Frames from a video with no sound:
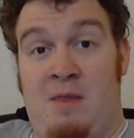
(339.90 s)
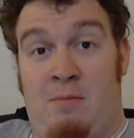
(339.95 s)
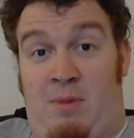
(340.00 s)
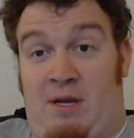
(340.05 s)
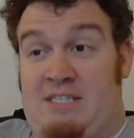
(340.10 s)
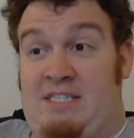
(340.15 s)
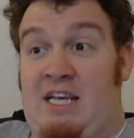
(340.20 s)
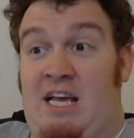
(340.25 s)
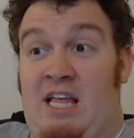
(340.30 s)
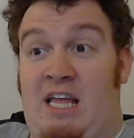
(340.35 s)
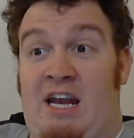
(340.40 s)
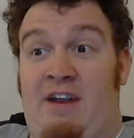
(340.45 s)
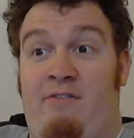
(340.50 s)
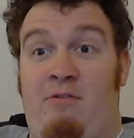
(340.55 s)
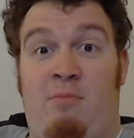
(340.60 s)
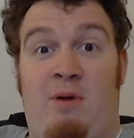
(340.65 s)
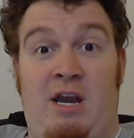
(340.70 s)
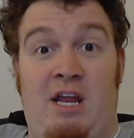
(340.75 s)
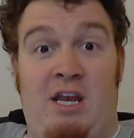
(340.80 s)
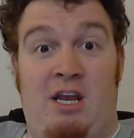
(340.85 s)
Am I telling
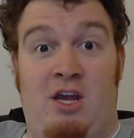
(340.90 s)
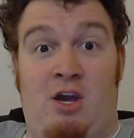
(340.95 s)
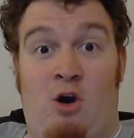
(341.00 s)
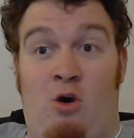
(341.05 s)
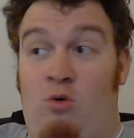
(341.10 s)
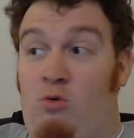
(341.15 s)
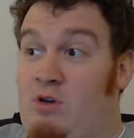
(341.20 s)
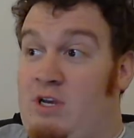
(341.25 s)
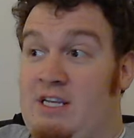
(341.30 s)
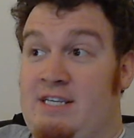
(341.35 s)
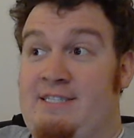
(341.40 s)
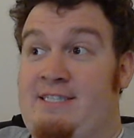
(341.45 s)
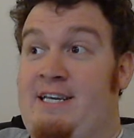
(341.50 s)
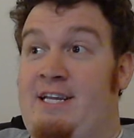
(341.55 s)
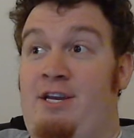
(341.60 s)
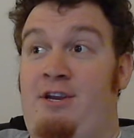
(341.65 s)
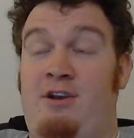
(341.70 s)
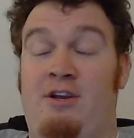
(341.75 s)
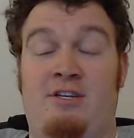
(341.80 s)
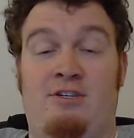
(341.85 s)
everybody to go
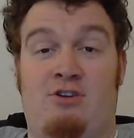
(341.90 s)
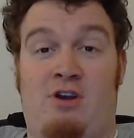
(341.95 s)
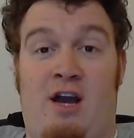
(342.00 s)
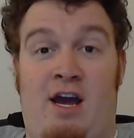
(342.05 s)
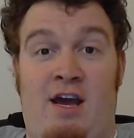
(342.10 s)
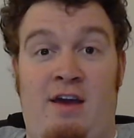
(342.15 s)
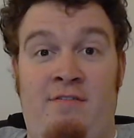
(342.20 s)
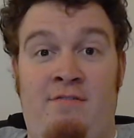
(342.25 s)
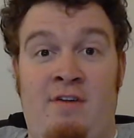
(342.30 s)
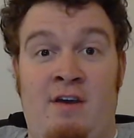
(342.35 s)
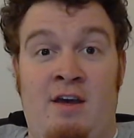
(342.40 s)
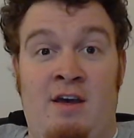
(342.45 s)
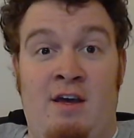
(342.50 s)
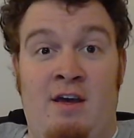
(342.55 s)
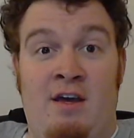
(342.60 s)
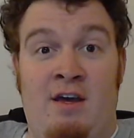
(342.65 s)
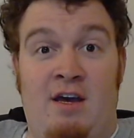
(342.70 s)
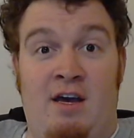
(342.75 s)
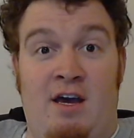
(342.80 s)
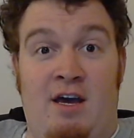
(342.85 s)
continue to drive
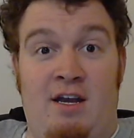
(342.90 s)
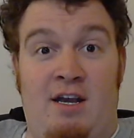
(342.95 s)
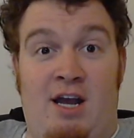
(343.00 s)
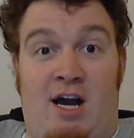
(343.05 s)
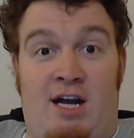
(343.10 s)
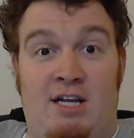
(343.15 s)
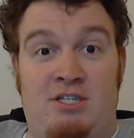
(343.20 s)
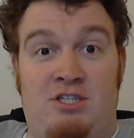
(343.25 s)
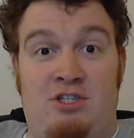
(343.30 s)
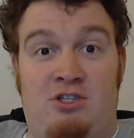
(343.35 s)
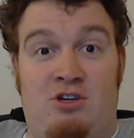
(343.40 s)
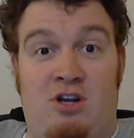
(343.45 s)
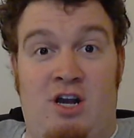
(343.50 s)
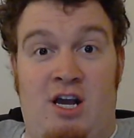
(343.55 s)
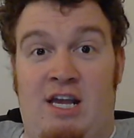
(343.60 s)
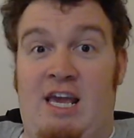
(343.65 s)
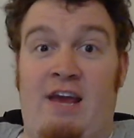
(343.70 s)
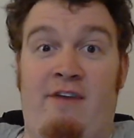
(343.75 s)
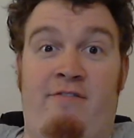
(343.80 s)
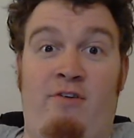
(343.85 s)
a Dodge
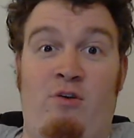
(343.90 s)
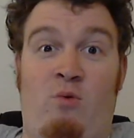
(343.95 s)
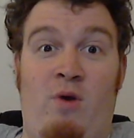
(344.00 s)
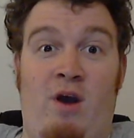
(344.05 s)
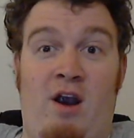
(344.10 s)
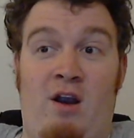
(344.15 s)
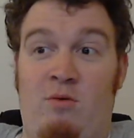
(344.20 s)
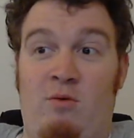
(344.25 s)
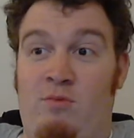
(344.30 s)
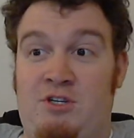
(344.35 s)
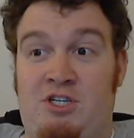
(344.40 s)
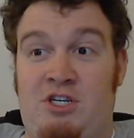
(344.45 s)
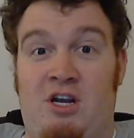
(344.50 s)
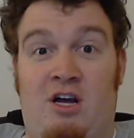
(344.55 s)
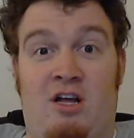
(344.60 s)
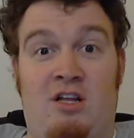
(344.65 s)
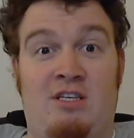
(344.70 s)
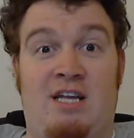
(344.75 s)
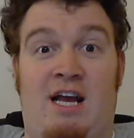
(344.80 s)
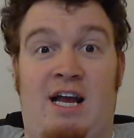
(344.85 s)
truck everywhere and we should
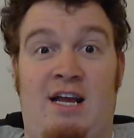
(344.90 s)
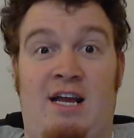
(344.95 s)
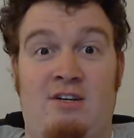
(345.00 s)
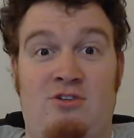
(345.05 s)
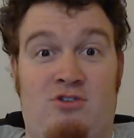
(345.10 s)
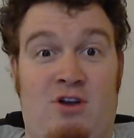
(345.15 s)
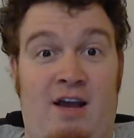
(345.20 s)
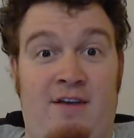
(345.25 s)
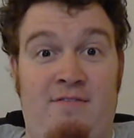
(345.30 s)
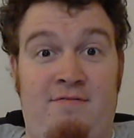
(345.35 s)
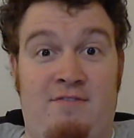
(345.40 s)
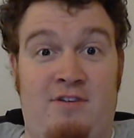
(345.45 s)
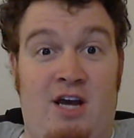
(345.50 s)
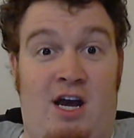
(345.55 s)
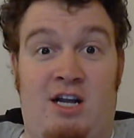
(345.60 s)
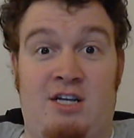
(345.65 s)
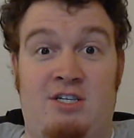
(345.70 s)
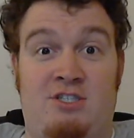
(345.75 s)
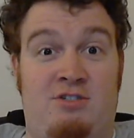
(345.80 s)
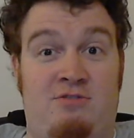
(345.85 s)
all drive
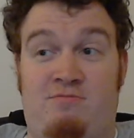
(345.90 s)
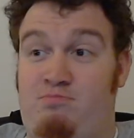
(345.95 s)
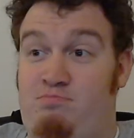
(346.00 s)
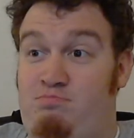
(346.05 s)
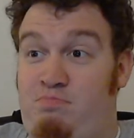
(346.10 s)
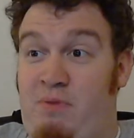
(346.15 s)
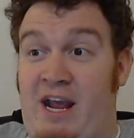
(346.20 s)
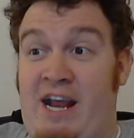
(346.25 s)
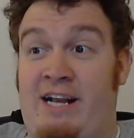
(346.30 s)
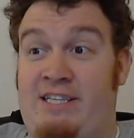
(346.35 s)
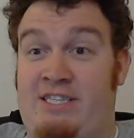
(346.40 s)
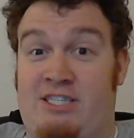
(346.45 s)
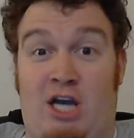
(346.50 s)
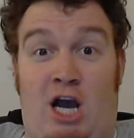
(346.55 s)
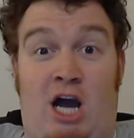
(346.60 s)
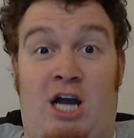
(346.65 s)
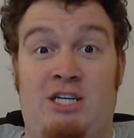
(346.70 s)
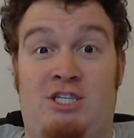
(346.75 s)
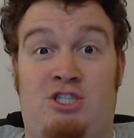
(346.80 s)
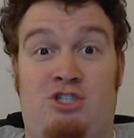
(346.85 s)
Dodge big
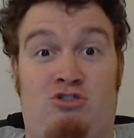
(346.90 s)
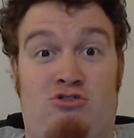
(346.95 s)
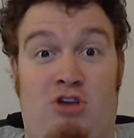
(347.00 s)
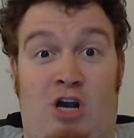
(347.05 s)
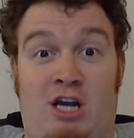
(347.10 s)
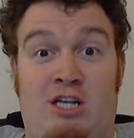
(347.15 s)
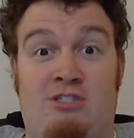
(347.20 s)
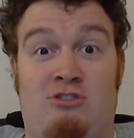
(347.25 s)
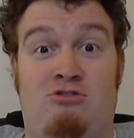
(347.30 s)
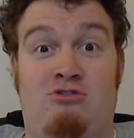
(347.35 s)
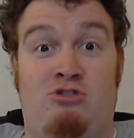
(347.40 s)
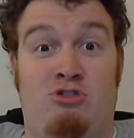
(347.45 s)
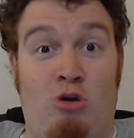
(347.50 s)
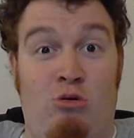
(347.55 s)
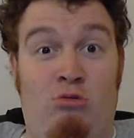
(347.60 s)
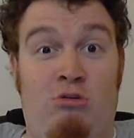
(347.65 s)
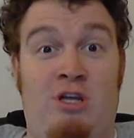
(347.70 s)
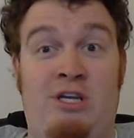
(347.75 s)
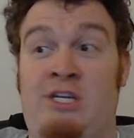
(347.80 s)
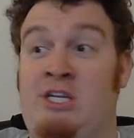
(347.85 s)
Dodge trucks
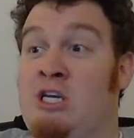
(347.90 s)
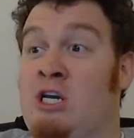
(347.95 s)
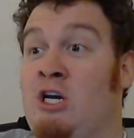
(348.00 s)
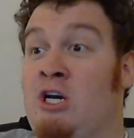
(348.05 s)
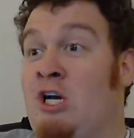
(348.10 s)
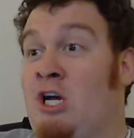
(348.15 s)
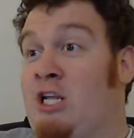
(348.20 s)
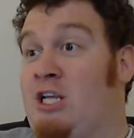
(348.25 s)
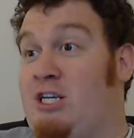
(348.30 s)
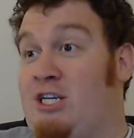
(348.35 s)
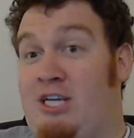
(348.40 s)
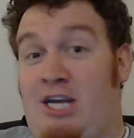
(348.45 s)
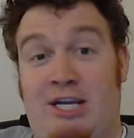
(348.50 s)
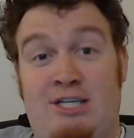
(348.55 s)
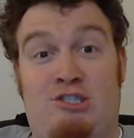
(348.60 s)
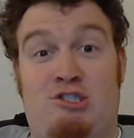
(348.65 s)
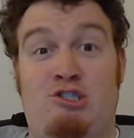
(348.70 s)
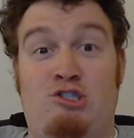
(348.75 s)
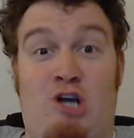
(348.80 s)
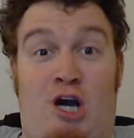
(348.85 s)
dually it
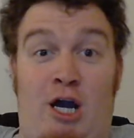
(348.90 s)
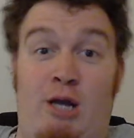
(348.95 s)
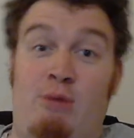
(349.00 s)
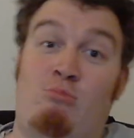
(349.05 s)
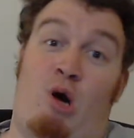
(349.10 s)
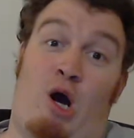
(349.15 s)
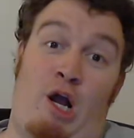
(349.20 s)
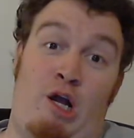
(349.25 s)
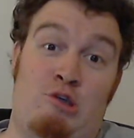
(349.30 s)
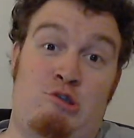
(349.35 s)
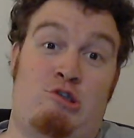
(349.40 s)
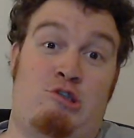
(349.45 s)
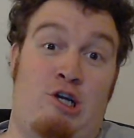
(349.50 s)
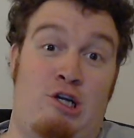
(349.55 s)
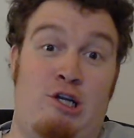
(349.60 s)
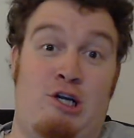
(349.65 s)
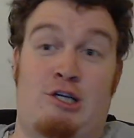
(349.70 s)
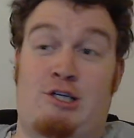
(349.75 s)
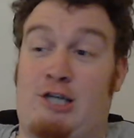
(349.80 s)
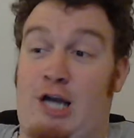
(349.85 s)
gets nine miles to
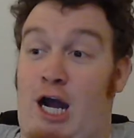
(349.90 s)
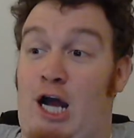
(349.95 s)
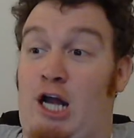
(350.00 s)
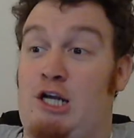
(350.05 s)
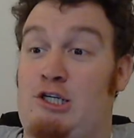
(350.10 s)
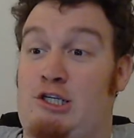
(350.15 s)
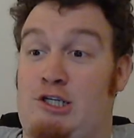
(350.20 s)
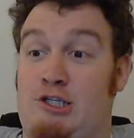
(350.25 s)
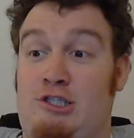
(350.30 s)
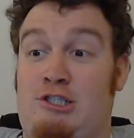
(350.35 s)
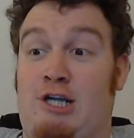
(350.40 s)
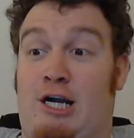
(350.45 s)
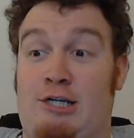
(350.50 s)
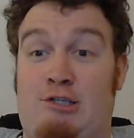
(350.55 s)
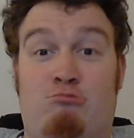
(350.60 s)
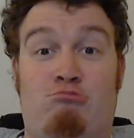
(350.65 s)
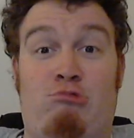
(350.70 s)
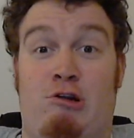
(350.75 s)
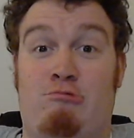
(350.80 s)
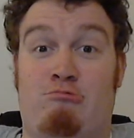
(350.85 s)
the gallon because
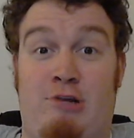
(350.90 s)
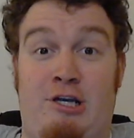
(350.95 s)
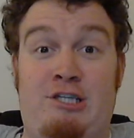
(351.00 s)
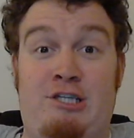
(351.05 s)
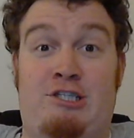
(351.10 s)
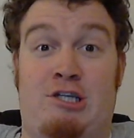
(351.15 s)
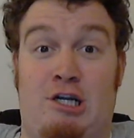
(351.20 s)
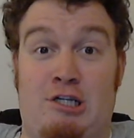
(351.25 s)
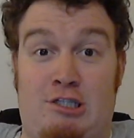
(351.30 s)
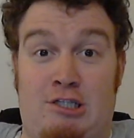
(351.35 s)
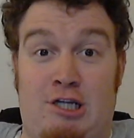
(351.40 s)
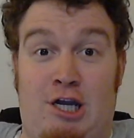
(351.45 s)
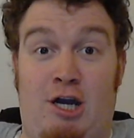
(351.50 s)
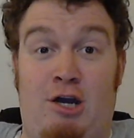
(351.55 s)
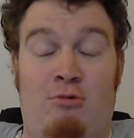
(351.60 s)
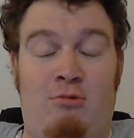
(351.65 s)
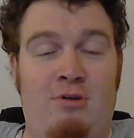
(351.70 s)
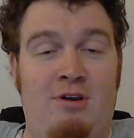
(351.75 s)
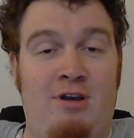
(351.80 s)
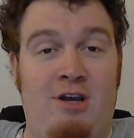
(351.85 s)
that's what we should
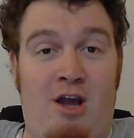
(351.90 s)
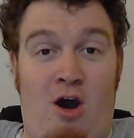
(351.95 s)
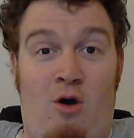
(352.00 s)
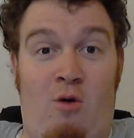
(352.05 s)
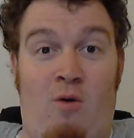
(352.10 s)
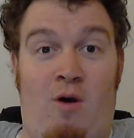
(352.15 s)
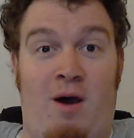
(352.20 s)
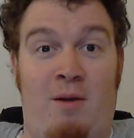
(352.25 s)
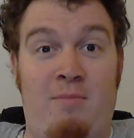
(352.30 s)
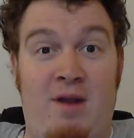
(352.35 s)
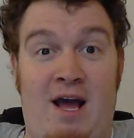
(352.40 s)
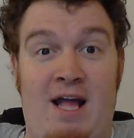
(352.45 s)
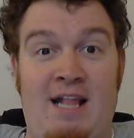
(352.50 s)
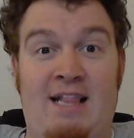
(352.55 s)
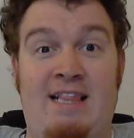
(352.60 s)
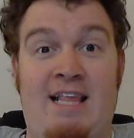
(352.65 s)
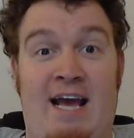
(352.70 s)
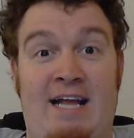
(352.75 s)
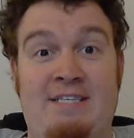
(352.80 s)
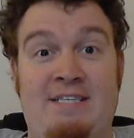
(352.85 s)
do. No, I'm
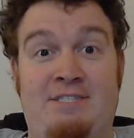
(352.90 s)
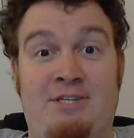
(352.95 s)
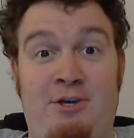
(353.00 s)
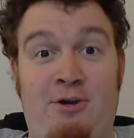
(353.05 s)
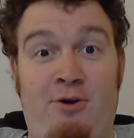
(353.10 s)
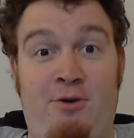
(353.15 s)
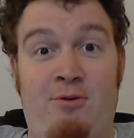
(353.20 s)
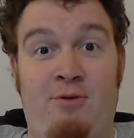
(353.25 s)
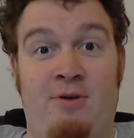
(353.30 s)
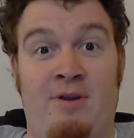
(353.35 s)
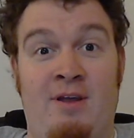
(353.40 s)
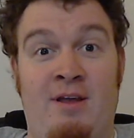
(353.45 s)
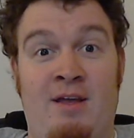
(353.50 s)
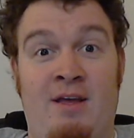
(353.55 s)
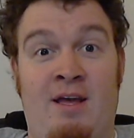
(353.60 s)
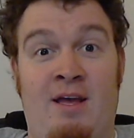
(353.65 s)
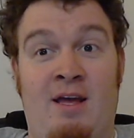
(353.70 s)
not that dude.